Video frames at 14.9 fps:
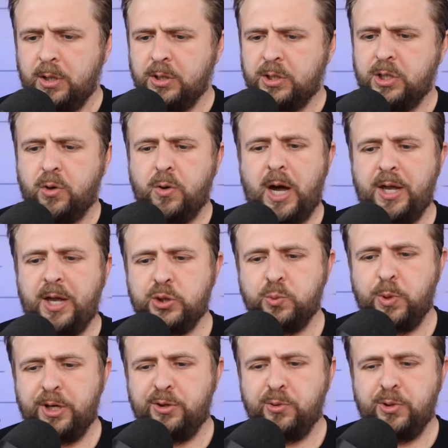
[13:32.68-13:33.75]
So I just
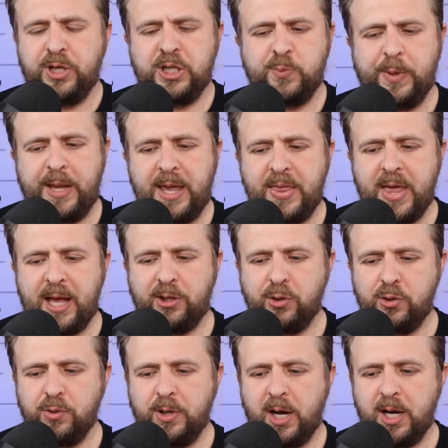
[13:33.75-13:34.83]
wanted to explain that to
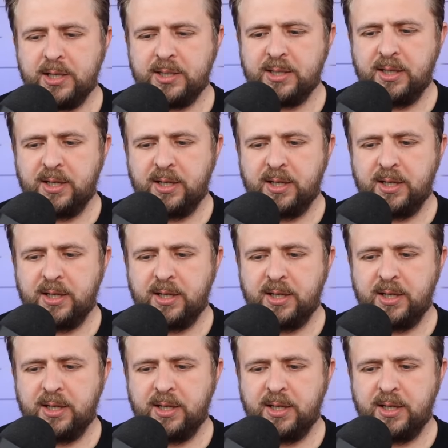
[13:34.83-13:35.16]
you guys.